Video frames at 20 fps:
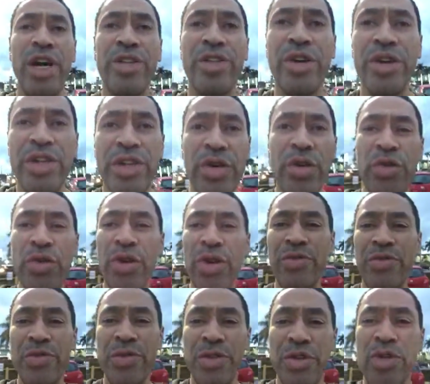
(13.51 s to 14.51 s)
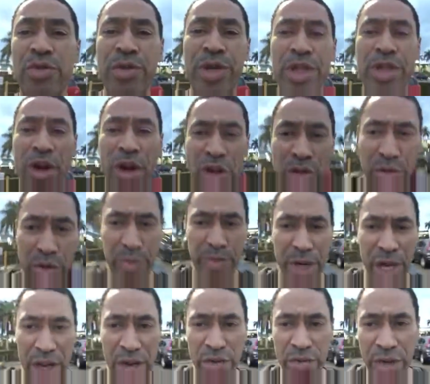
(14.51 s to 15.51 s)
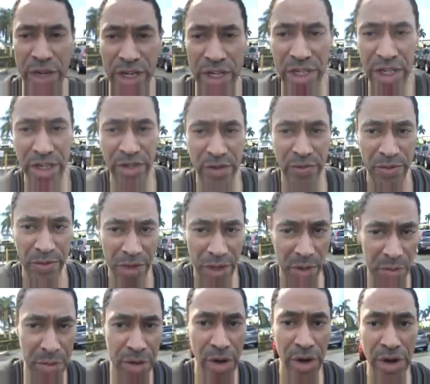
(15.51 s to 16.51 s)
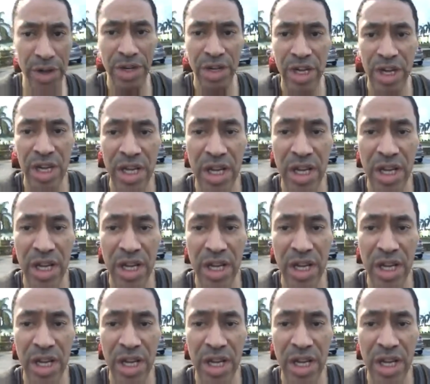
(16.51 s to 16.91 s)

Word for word: I thought he'd hold on for a little bit longer. Pattern recognition fell apart.